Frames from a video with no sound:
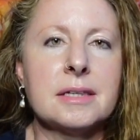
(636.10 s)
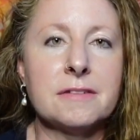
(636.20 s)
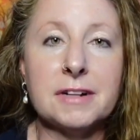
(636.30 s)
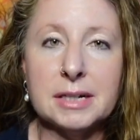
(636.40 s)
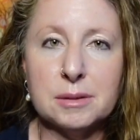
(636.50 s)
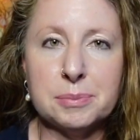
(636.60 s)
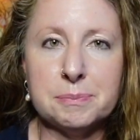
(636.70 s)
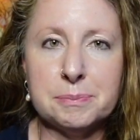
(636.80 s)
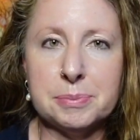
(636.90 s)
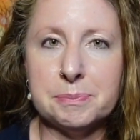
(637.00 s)
the final
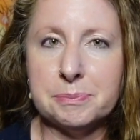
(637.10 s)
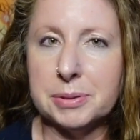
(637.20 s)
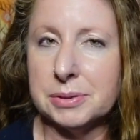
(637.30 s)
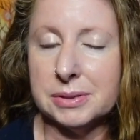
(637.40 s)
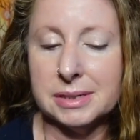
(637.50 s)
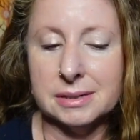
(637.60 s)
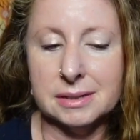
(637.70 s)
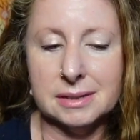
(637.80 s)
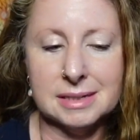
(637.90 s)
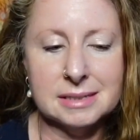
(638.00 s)
pull
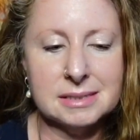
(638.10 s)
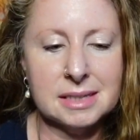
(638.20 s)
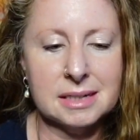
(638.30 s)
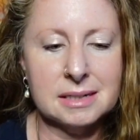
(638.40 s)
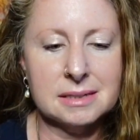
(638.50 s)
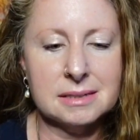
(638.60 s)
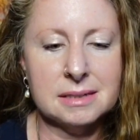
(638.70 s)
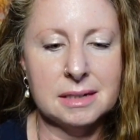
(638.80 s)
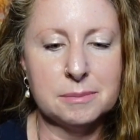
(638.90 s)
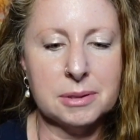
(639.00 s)
here is that
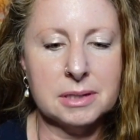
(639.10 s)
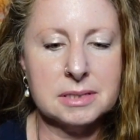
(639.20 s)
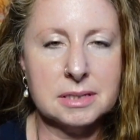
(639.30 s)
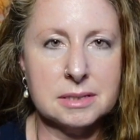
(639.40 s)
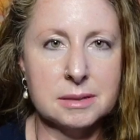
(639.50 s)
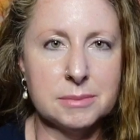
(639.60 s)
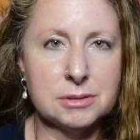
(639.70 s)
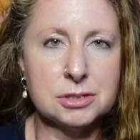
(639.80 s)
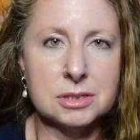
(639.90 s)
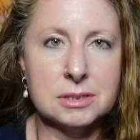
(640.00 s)
unprocessed
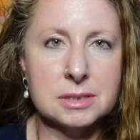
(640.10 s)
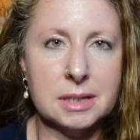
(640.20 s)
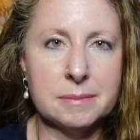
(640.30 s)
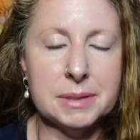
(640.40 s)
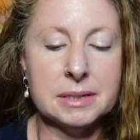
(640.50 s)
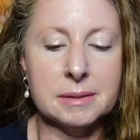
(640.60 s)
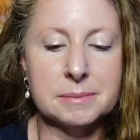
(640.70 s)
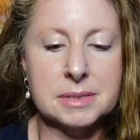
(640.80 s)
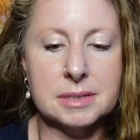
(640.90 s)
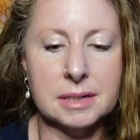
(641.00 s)
emotions can
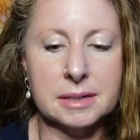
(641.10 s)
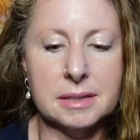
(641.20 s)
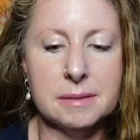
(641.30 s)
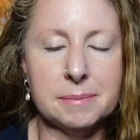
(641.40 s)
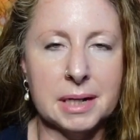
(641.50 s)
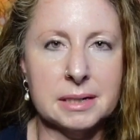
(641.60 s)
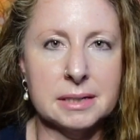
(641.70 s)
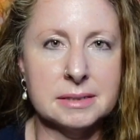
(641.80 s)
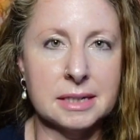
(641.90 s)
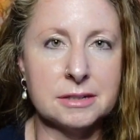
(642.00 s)
become stuck in the body
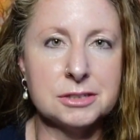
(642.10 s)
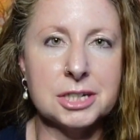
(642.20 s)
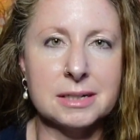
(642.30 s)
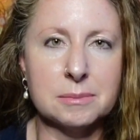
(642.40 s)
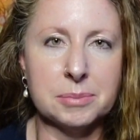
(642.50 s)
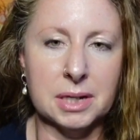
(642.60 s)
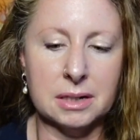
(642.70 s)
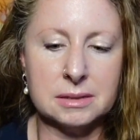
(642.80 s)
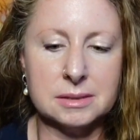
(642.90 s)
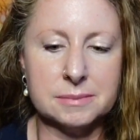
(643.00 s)
as energetic
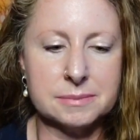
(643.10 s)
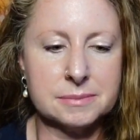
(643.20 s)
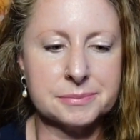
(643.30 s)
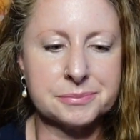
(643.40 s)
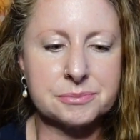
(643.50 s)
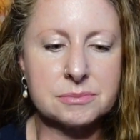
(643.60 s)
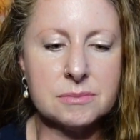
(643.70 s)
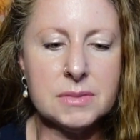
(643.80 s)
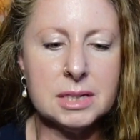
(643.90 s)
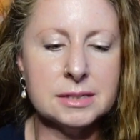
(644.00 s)
blocks.
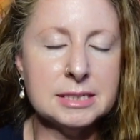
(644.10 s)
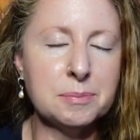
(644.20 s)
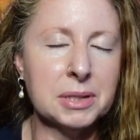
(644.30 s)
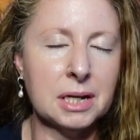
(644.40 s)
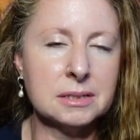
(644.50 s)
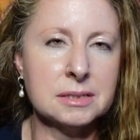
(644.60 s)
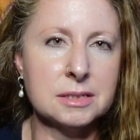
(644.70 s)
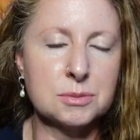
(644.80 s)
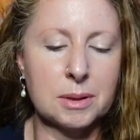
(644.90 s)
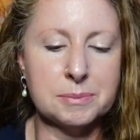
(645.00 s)
These blocks
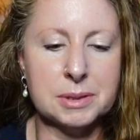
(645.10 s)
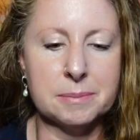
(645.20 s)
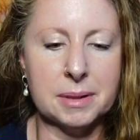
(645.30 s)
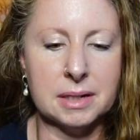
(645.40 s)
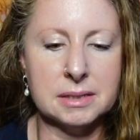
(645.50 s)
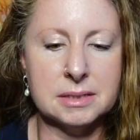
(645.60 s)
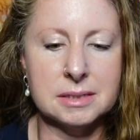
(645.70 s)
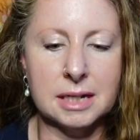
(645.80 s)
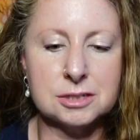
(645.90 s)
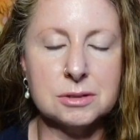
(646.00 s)
disrupt the body's
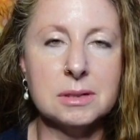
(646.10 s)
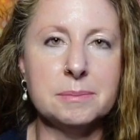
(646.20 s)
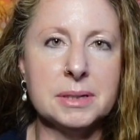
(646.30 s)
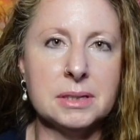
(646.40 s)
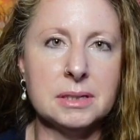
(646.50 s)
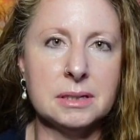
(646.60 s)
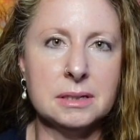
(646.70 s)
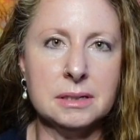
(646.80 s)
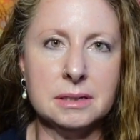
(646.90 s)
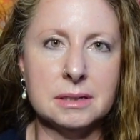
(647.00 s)
natural
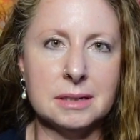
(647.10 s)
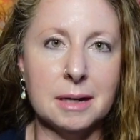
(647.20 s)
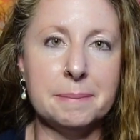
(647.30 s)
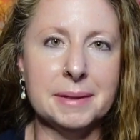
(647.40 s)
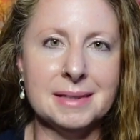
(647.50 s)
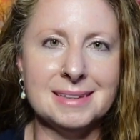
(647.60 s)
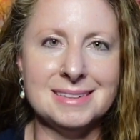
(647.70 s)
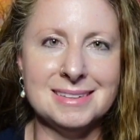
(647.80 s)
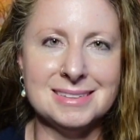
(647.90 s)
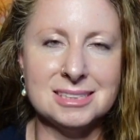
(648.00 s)

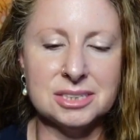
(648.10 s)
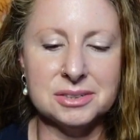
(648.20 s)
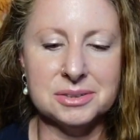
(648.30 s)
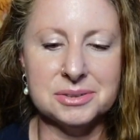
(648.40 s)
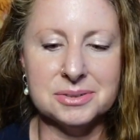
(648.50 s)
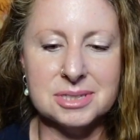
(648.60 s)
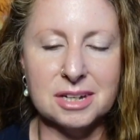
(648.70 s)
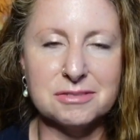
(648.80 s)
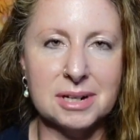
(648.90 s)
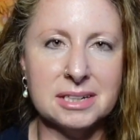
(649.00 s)
ability to
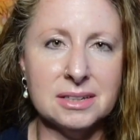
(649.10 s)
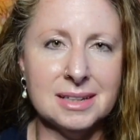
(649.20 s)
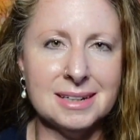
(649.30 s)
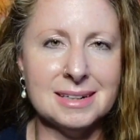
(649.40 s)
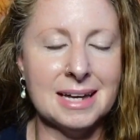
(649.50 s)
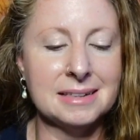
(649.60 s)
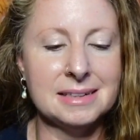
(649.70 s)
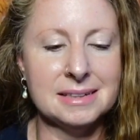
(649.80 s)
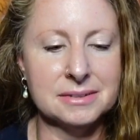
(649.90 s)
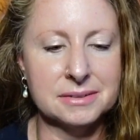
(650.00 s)
self-regulate and
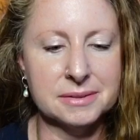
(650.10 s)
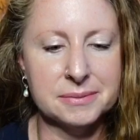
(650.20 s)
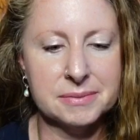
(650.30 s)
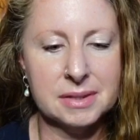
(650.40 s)
heal.